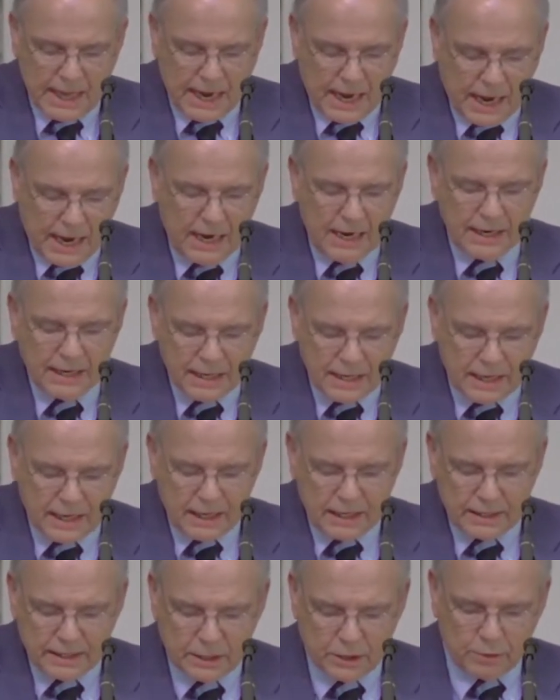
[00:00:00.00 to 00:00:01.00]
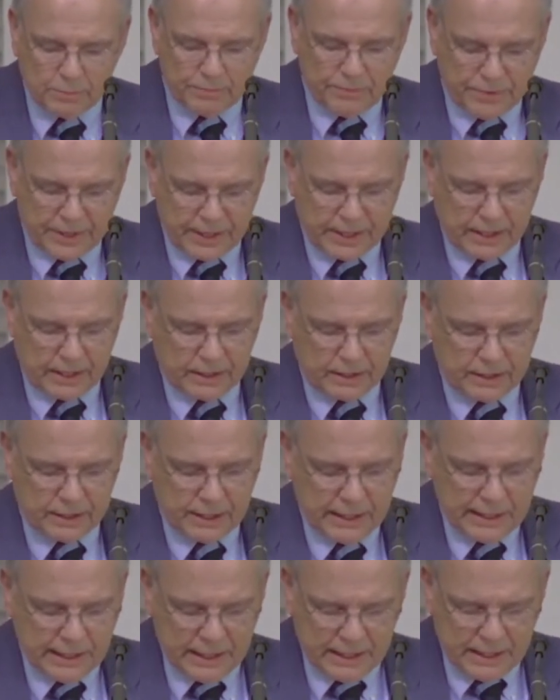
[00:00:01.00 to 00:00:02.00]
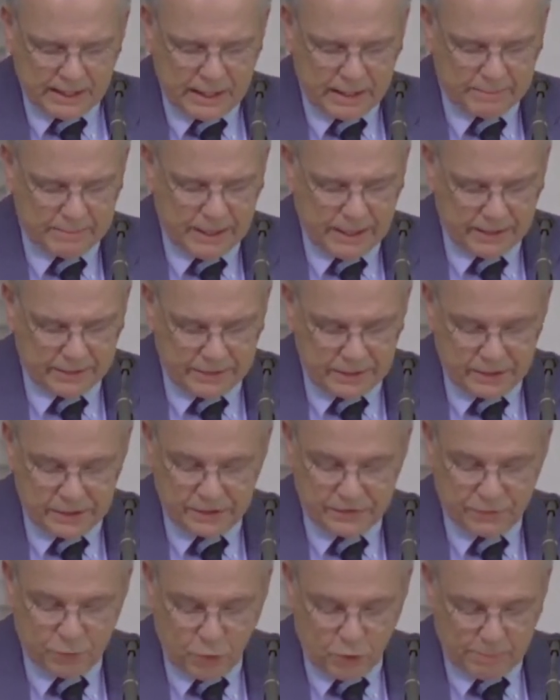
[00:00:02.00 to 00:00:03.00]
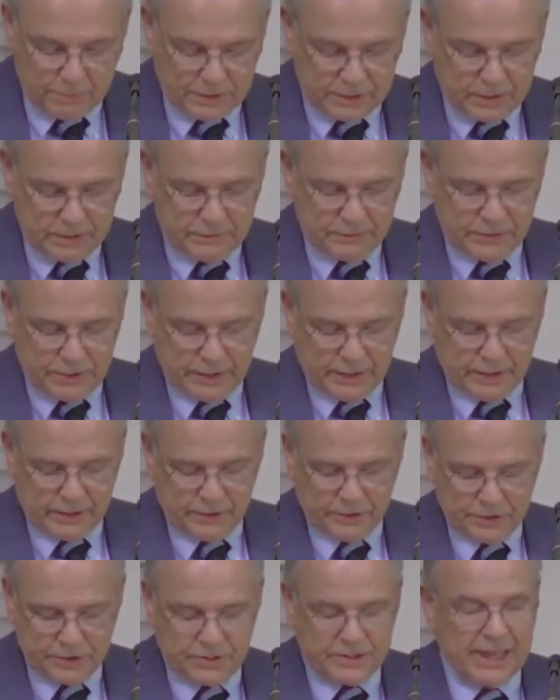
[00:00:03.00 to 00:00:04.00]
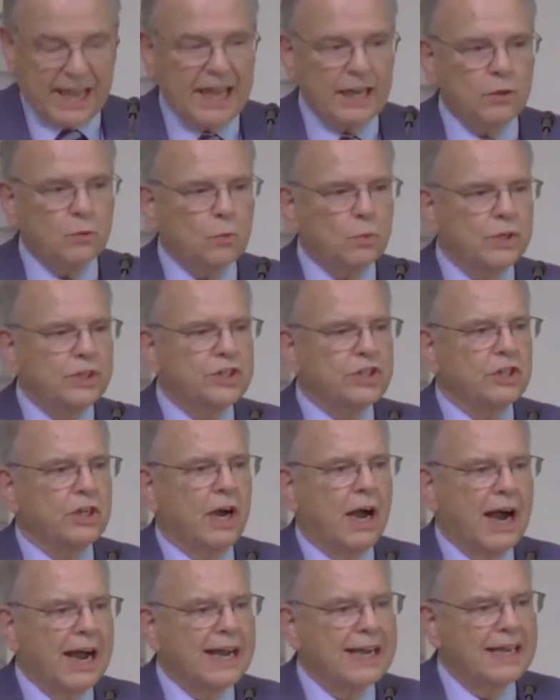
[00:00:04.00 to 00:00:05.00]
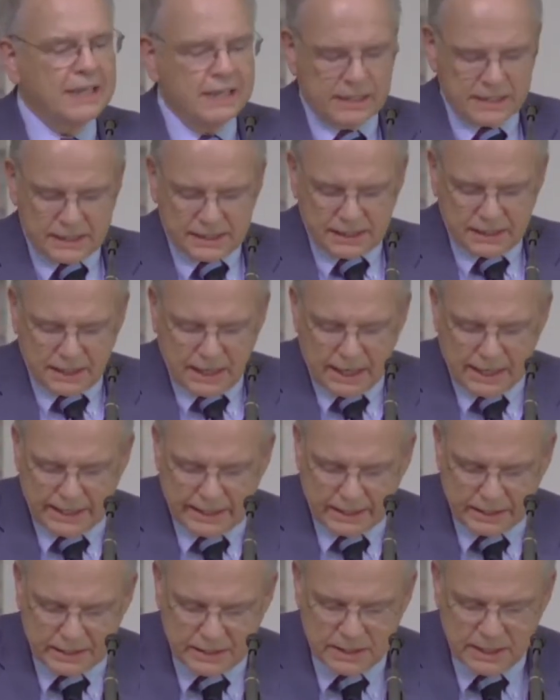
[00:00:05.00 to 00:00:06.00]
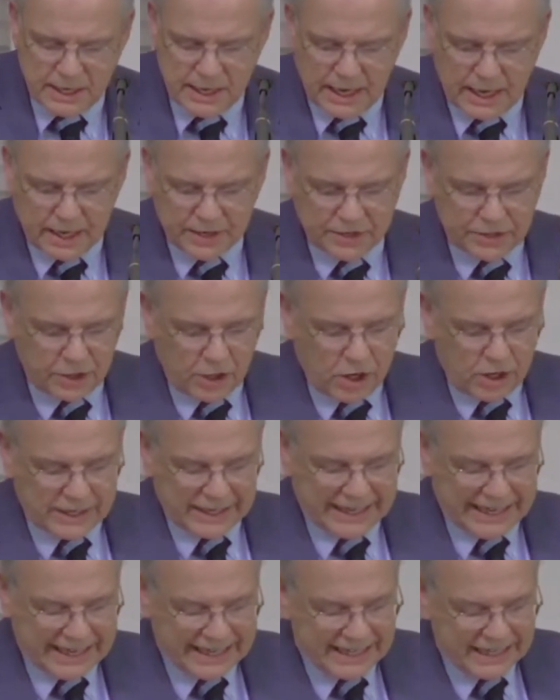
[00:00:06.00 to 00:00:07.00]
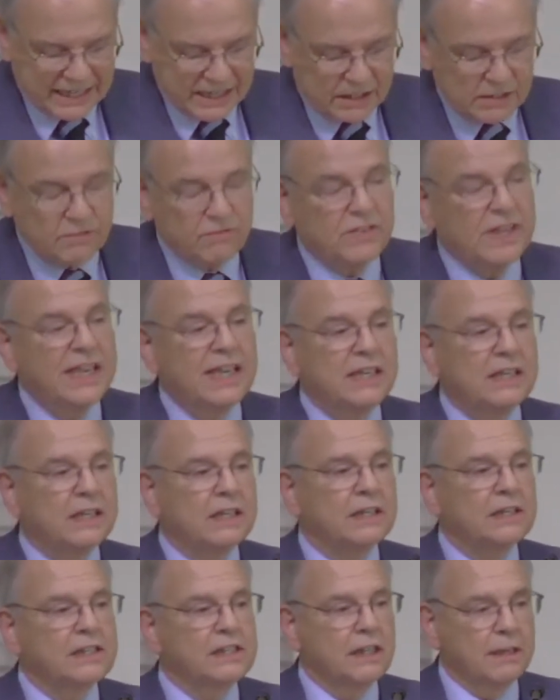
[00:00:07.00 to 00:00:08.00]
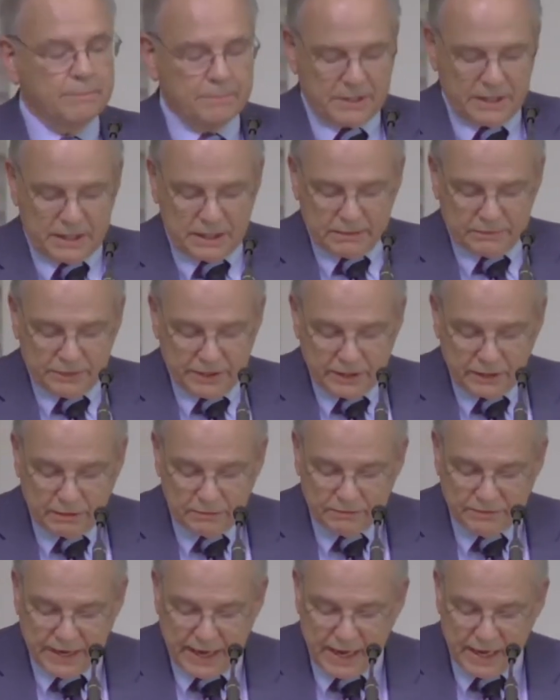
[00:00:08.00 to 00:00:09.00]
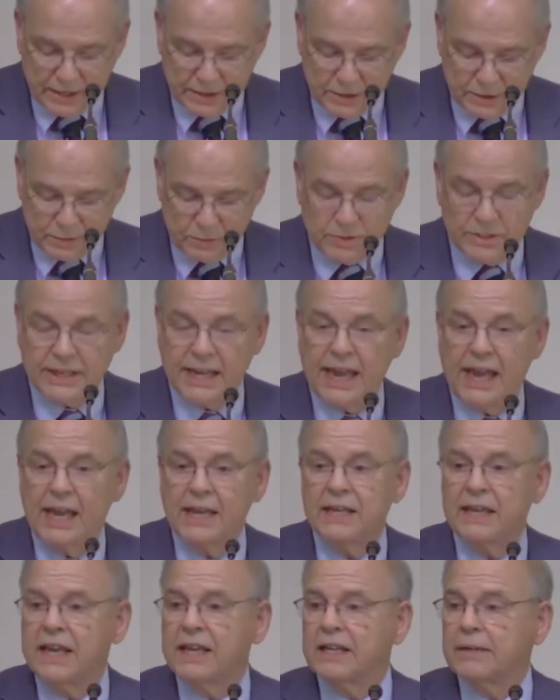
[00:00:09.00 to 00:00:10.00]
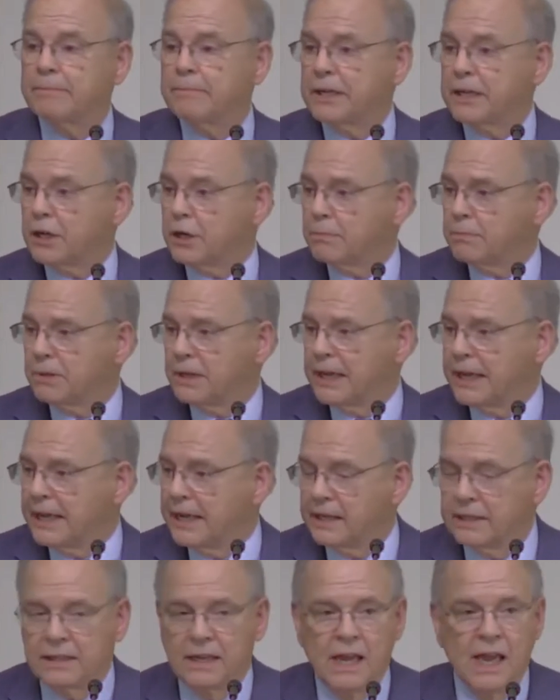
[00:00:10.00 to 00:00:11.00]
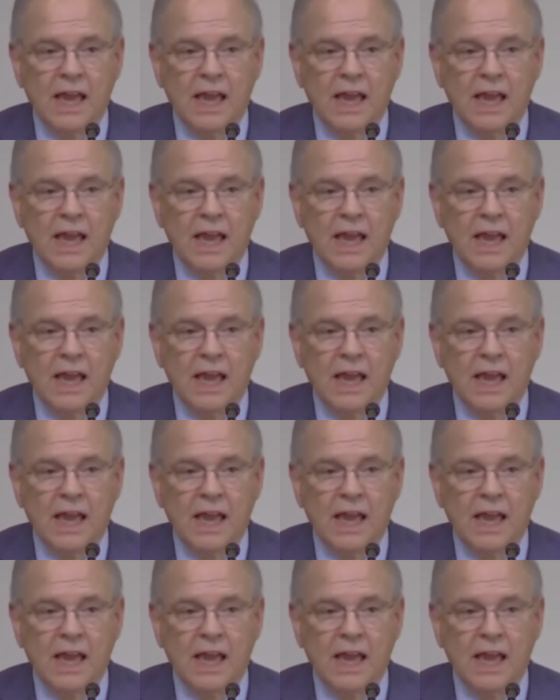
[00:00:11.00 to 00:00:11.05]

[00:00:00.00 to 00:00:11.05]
I can't help thinking about these formative years. That which I disliked and thought inconvenient, something of little value. Dad had a bigger plan.